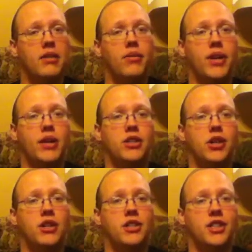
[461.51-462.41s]
they are
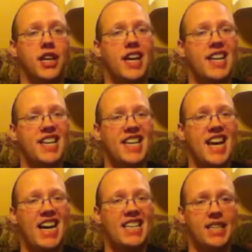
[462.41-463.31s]
charging
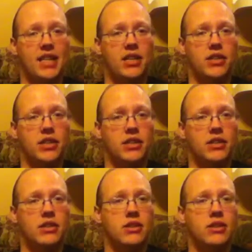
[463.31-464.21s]

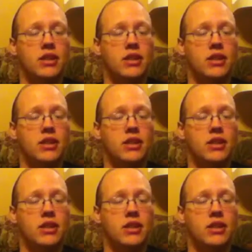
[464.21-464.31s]
$90.